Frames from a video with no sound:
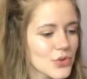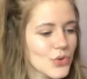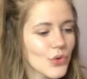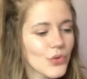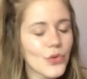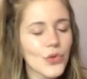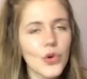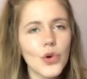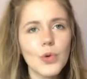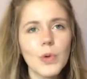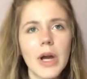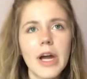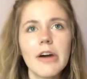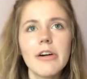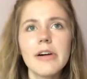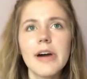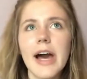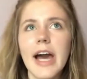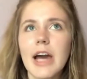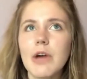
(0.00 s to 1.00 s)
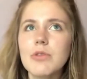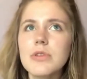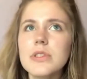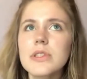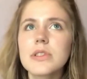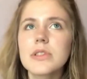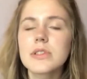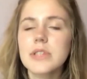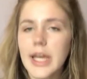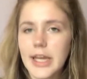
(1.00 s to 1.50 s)
So for a while, I
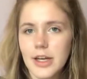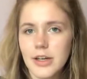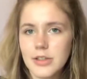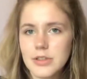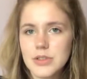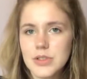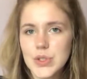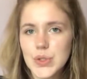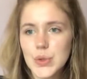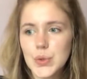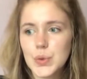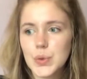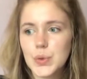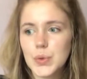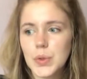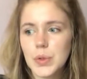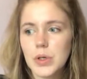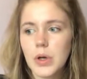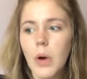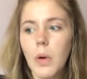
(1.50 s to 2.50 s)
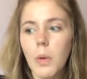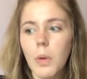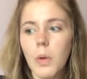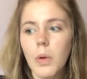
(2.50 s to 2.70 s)
was scared to